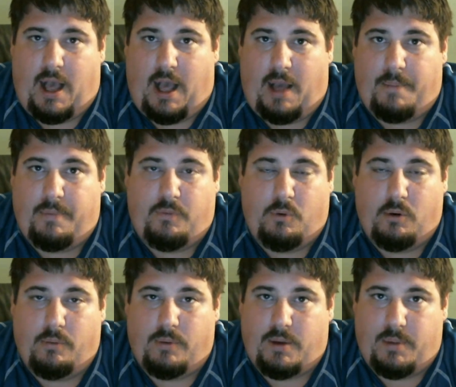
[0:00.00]
before a
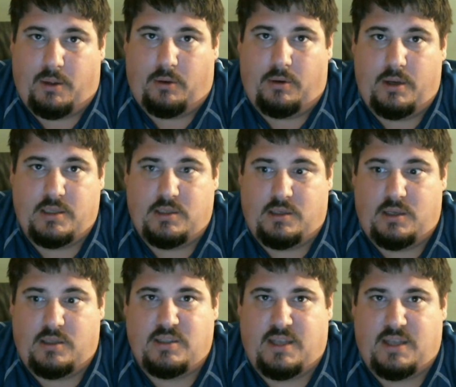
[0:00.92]
rebuild,
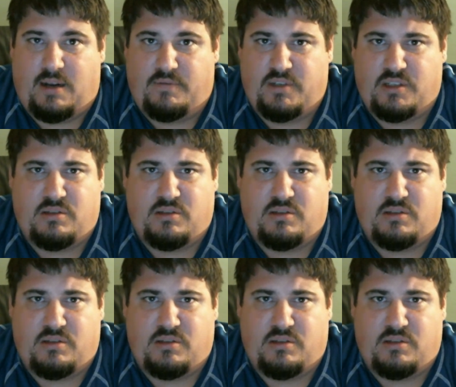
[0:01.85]
instead of just